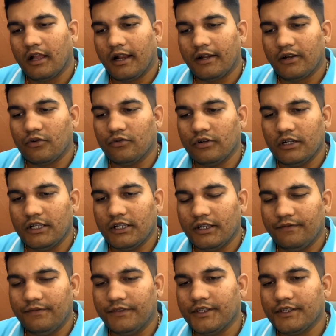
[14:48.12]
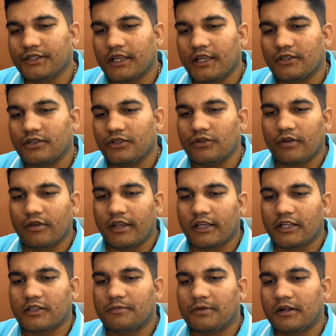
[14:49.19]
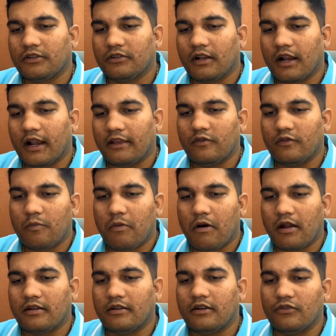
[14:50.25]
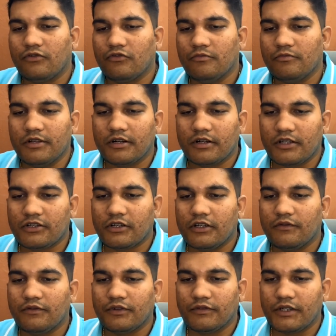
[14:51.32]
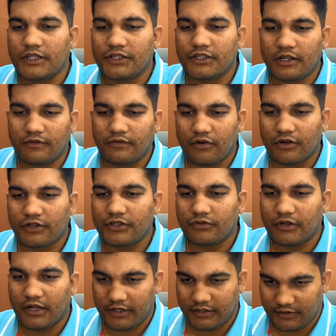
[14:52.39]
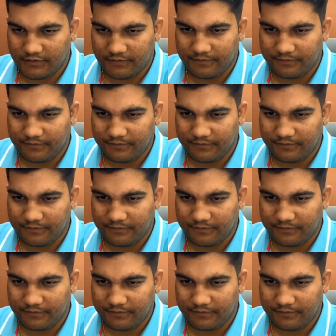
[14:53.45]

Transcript: And only in this case, you can expect your life partner to be rich, influential, fortunate.